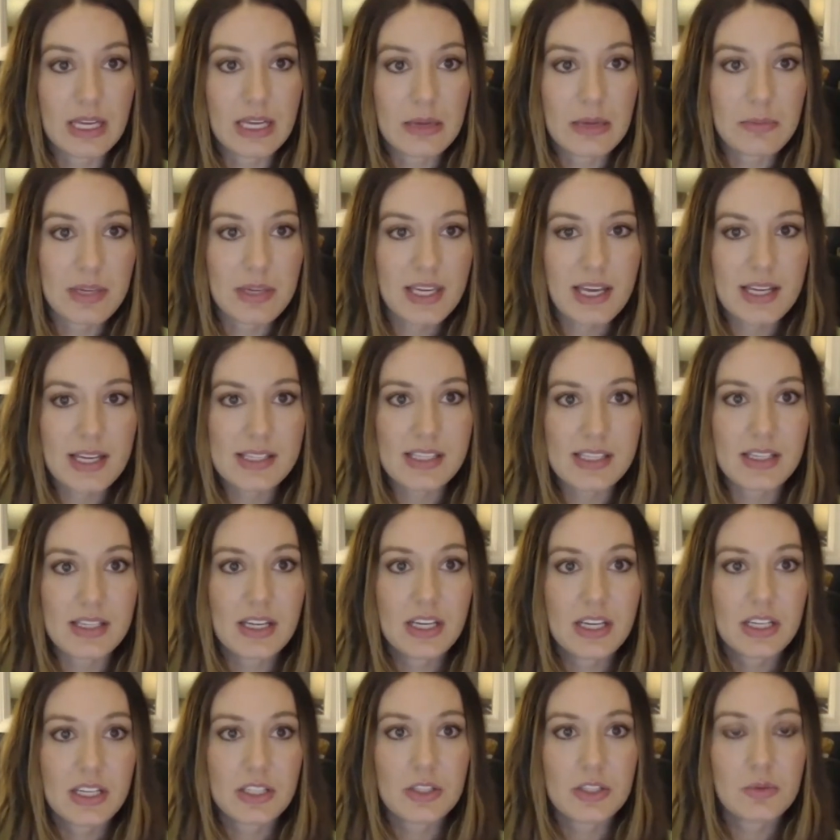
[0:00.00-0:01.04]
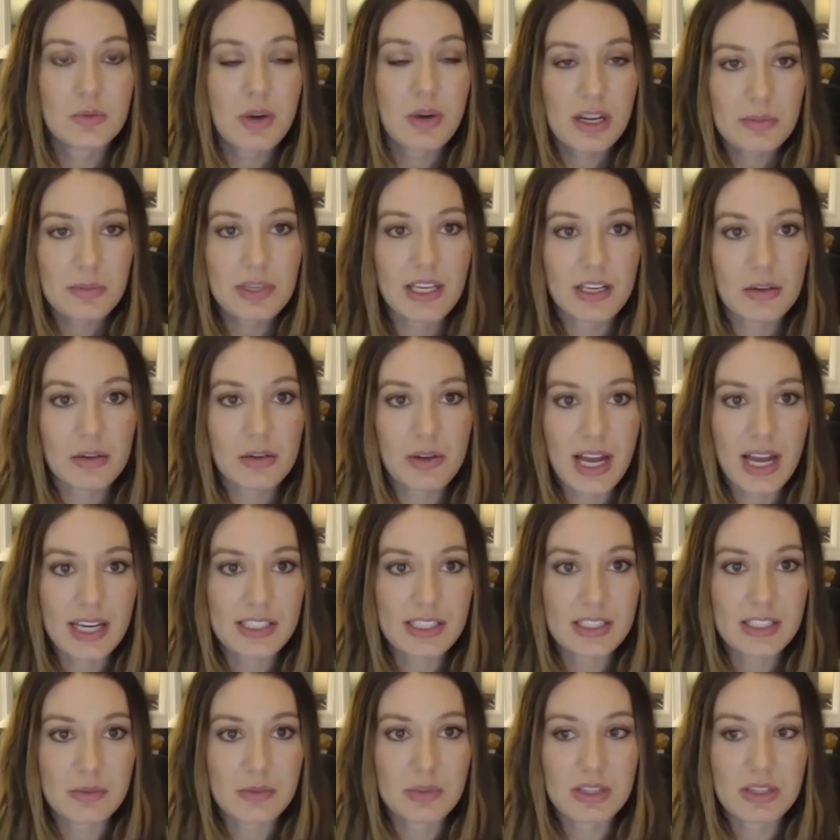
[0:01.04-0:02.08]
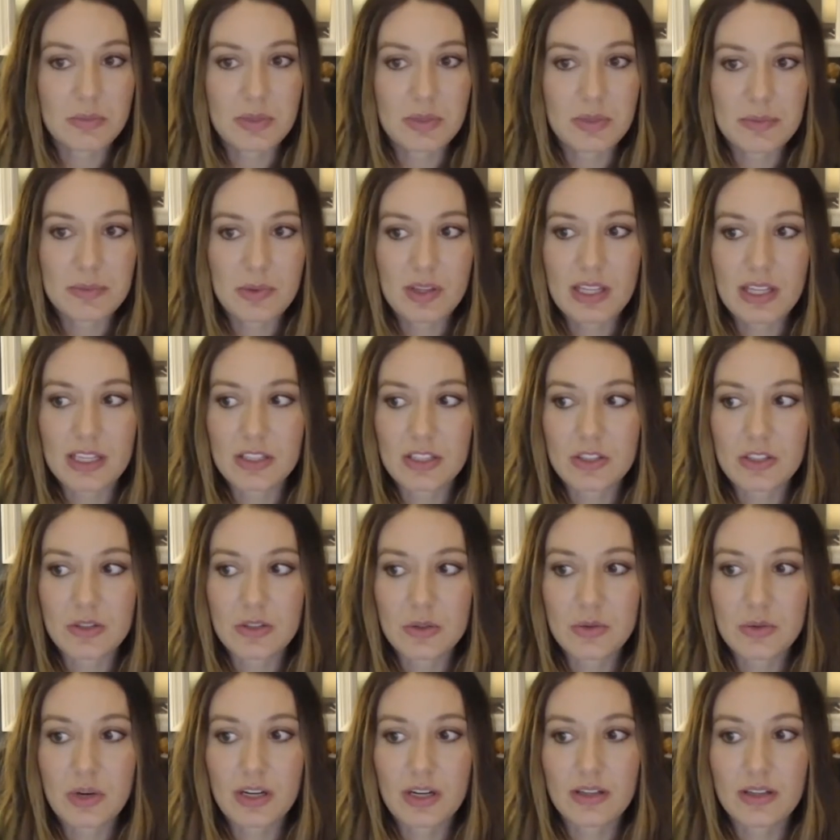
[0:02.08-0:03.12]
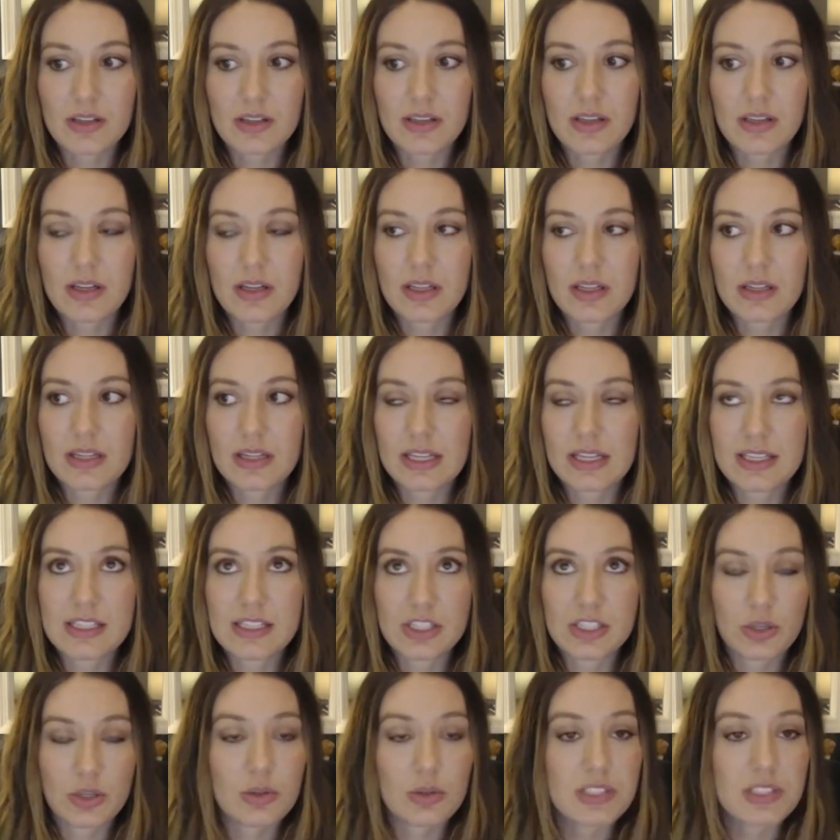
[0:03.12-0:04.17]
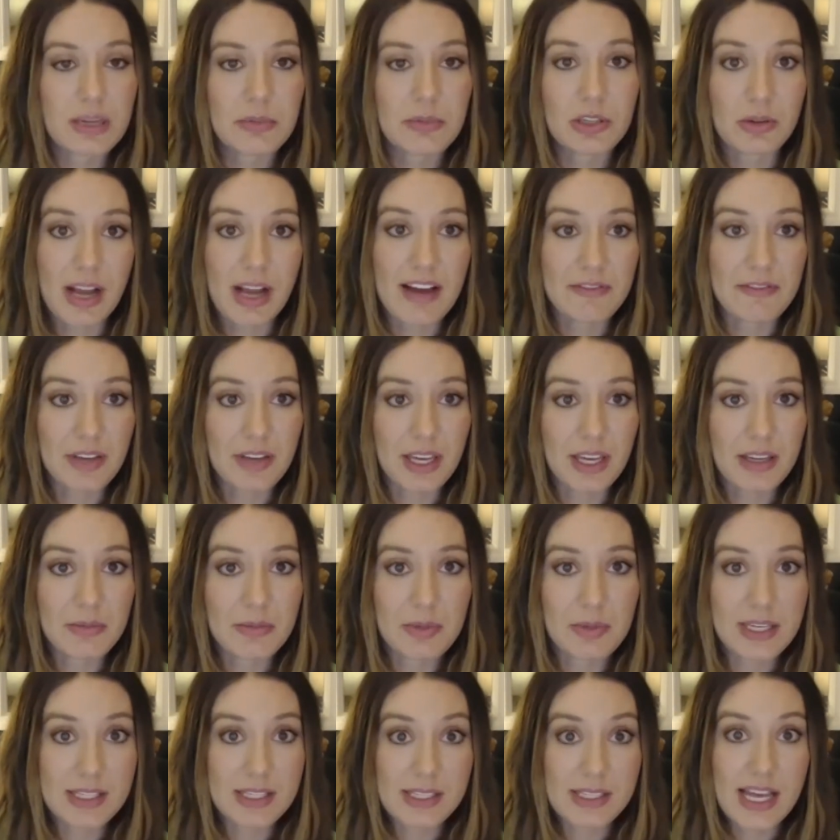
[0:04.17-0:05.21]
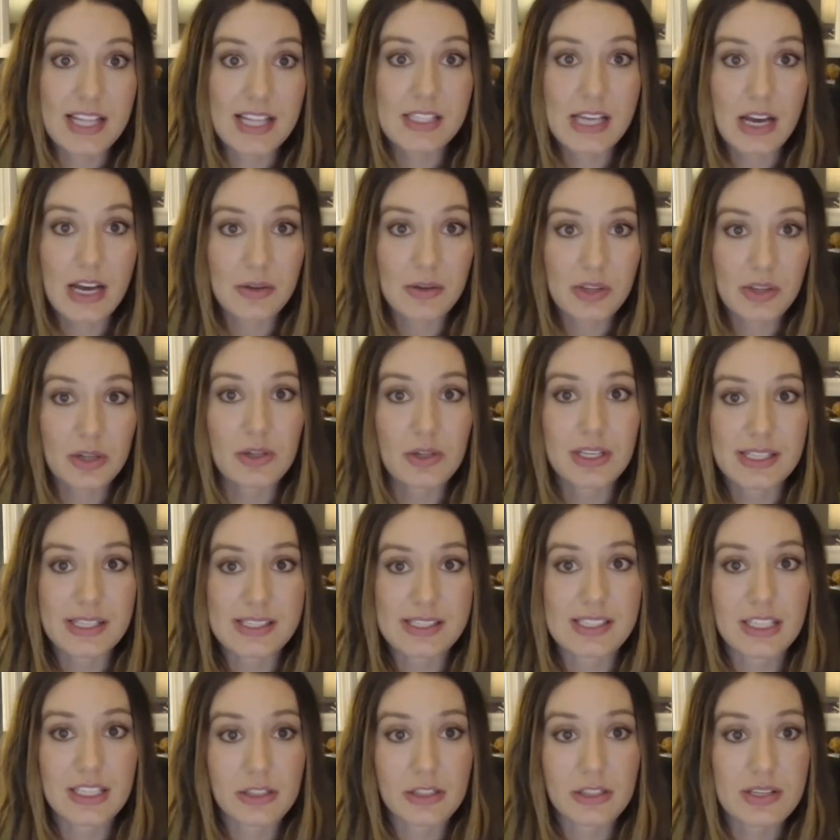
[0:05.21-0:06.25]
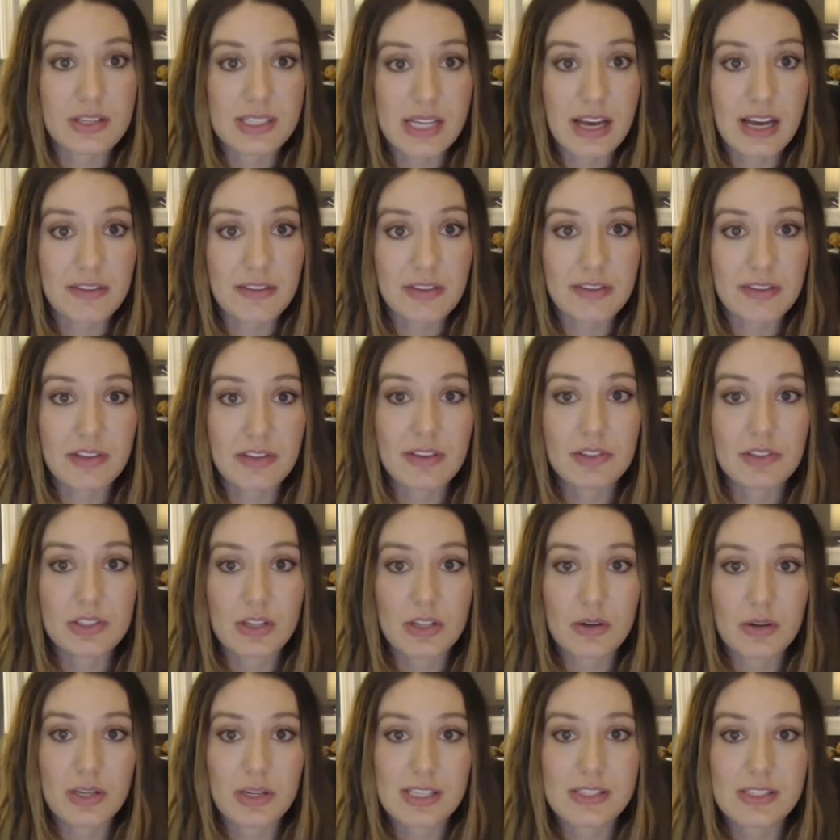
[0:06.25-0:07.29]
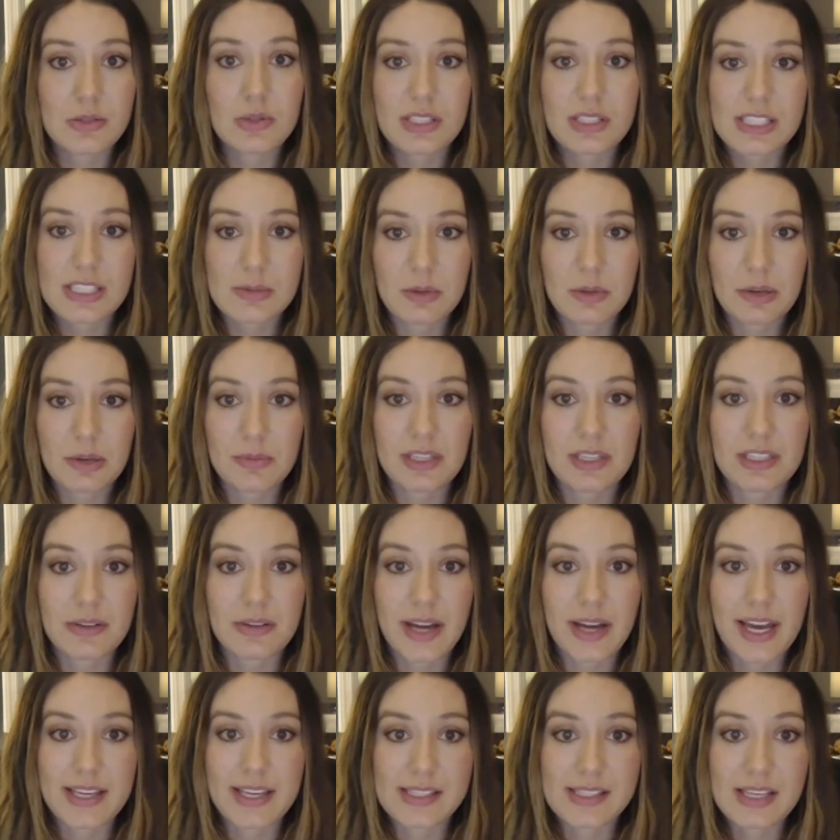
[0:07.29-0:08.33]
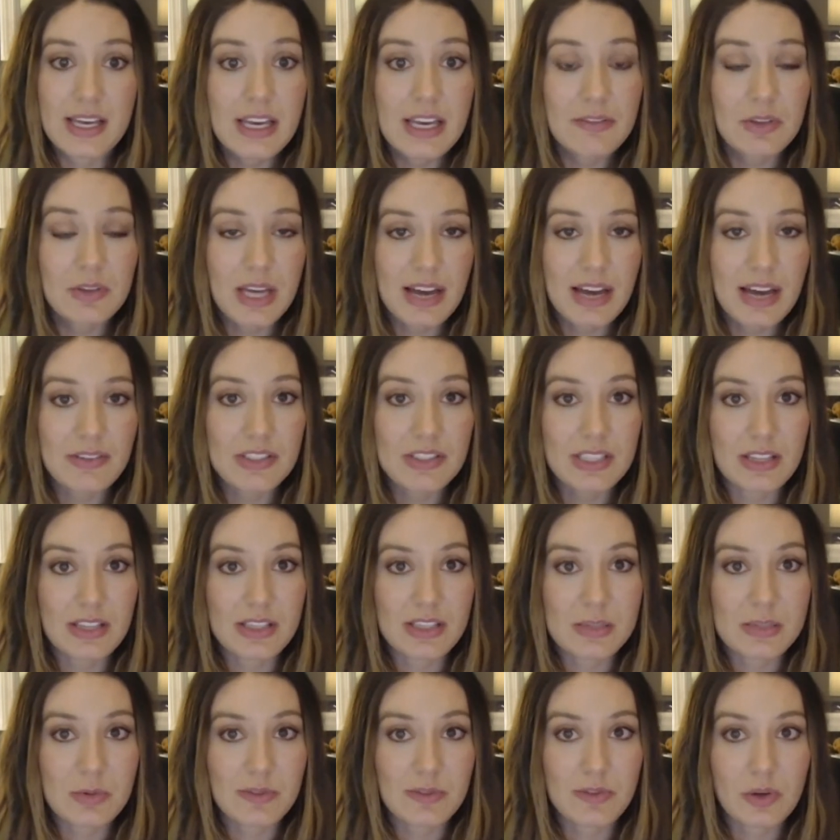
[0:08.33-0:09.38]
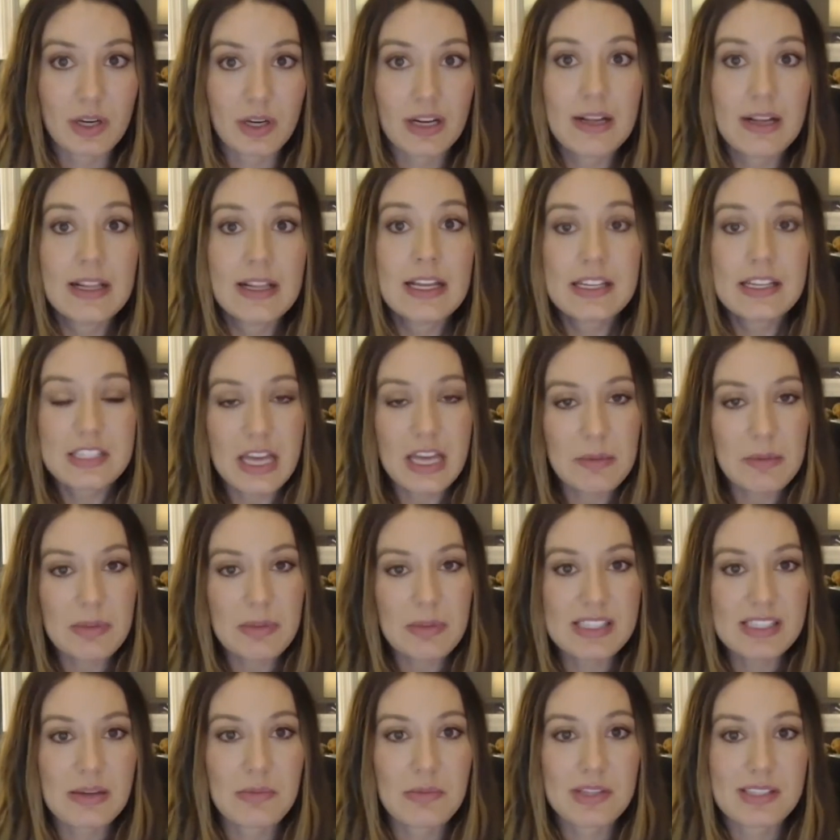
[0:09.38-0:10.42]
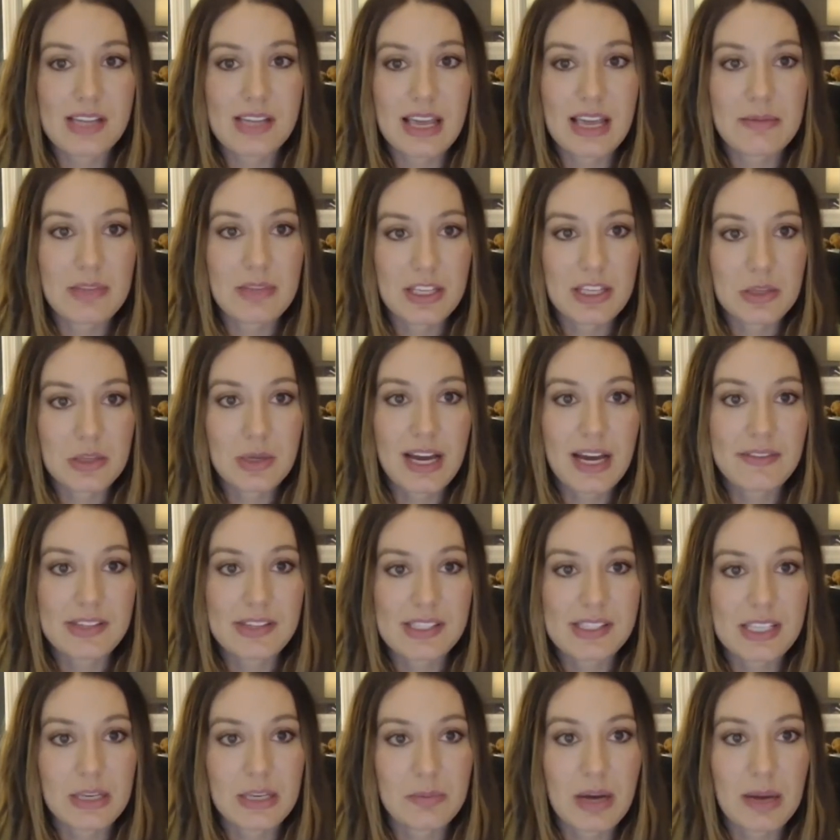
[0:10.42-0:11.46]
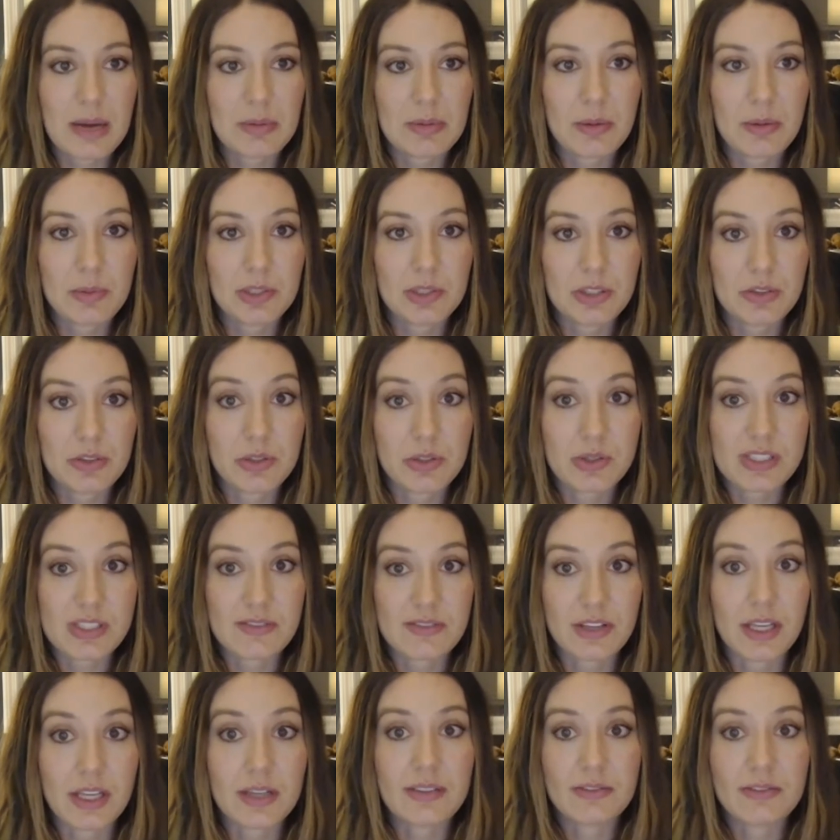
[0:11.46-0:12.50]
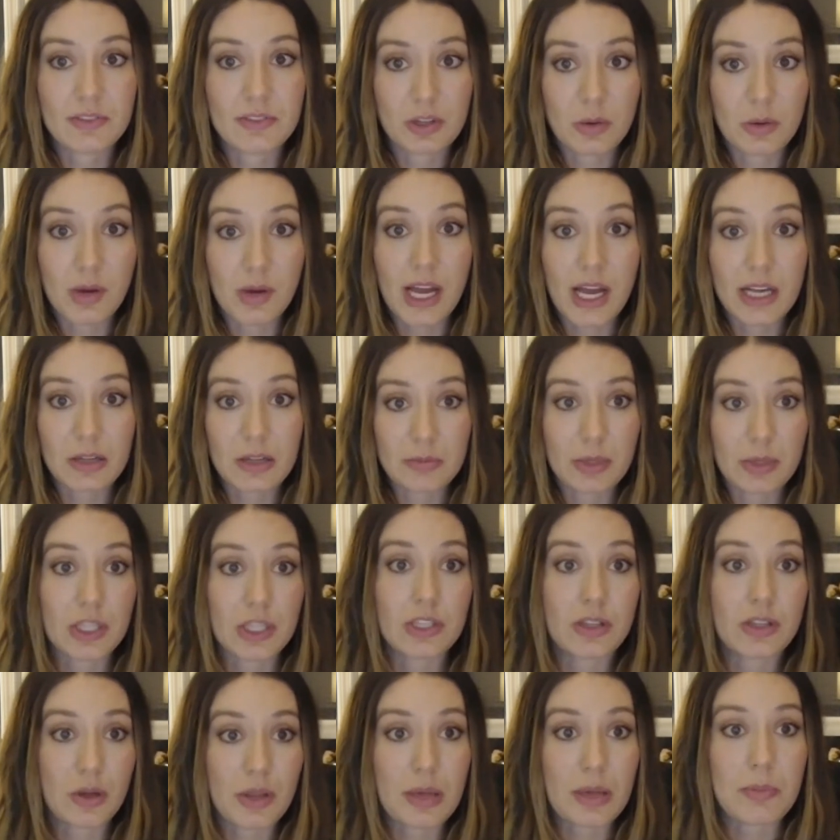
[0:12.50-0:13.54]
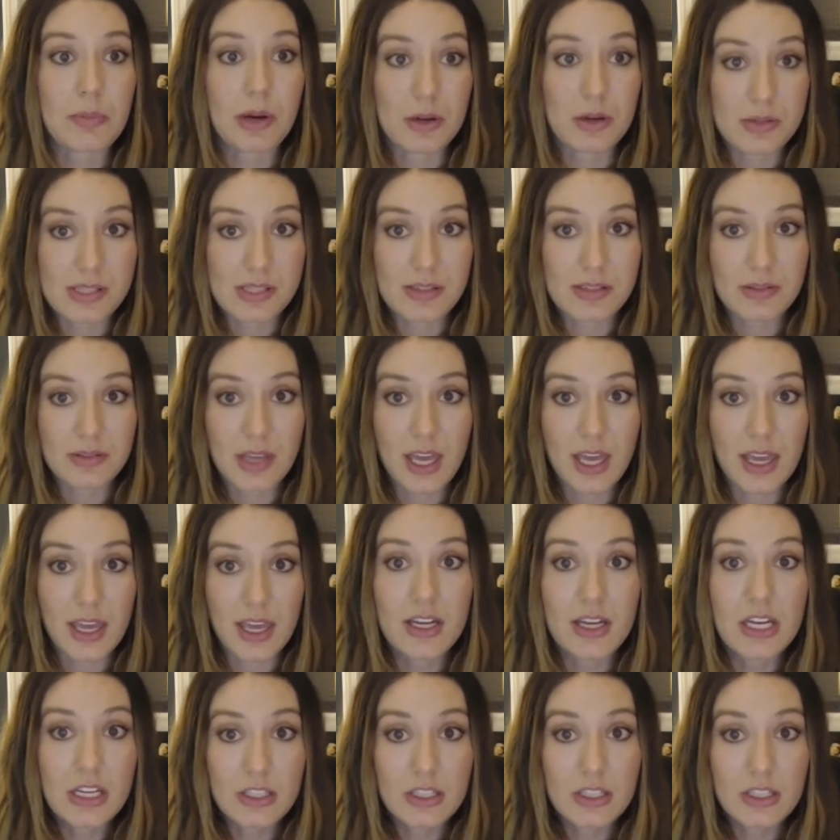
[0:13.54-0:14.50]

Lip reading: Because you want to be interacting with the people that is your demographic, because that's how they're going to see your stuff. Have you ever noticed? Do an experiment, guys. If you haven't done this before, type in someone's name that you haven't seen pop up in your newsfeed for a while, but you know they post, okay?